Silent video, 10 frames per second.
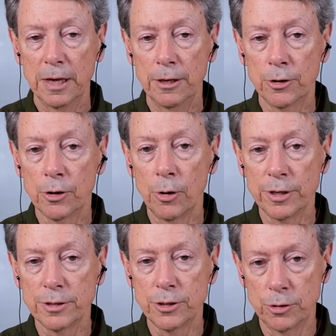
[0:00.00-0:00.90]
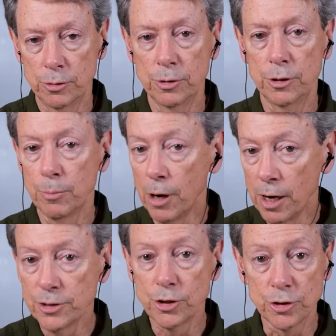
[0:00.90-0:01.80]
You're going to your
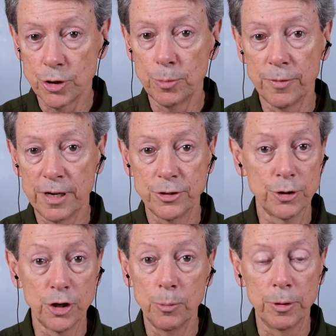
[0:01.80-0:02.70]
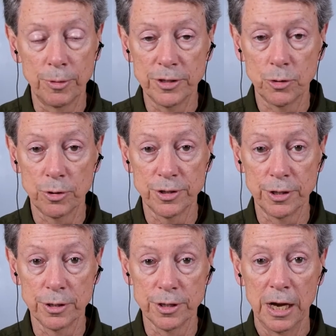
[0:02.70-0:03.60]
boss, your supervisor, human
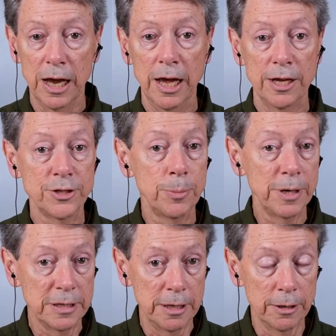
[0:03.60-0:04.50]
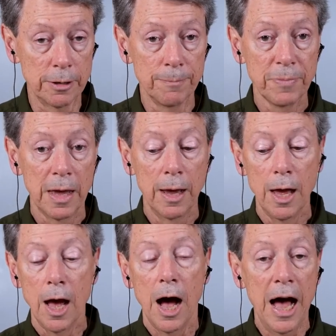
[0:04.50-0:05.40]
resources. It's a big deal.
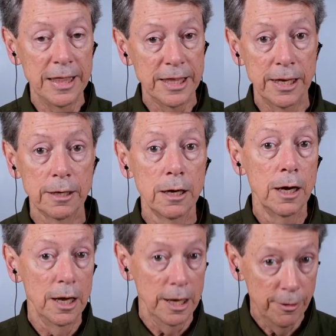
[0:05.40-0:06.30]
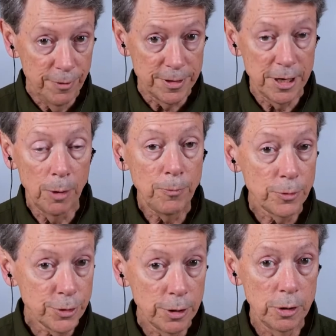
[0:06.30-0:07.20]
I think if it's helpful
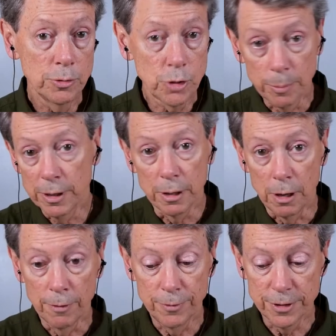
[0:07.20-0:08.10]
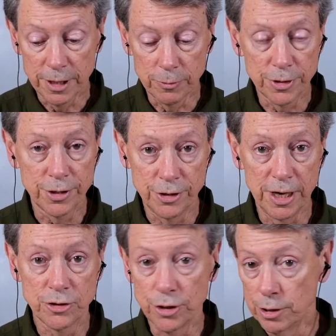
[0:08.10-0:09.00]
to you, so I'm going to offer several
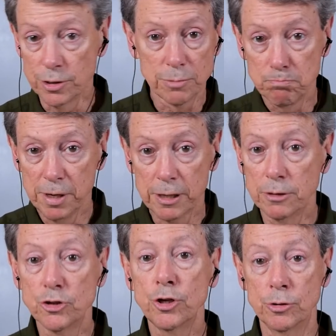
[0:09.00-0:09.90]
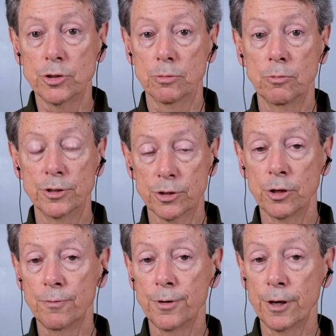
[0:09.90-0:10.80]
suggestions, pick and choose what's
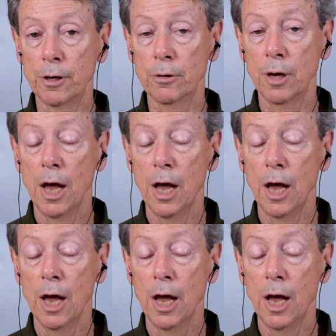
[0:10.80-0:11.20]
good for you,